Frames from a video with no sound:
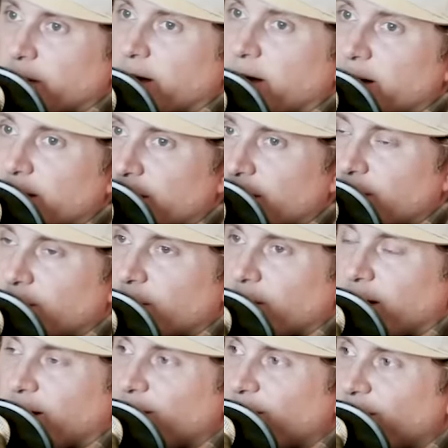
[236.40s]
of that. I oh, don't oh, yeah. know
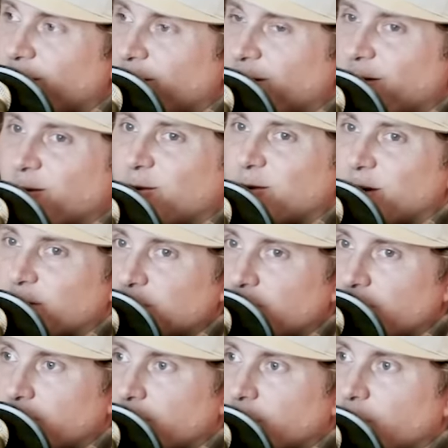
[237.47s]
how long ago, and I was
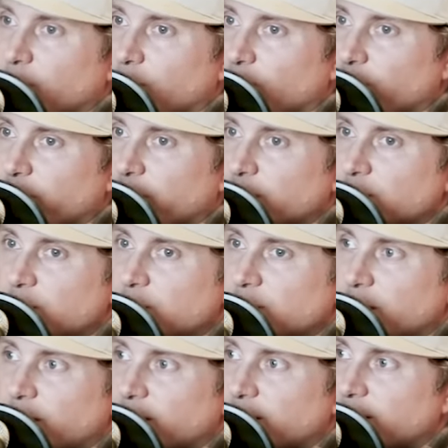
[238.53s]
like, "Holy shit!"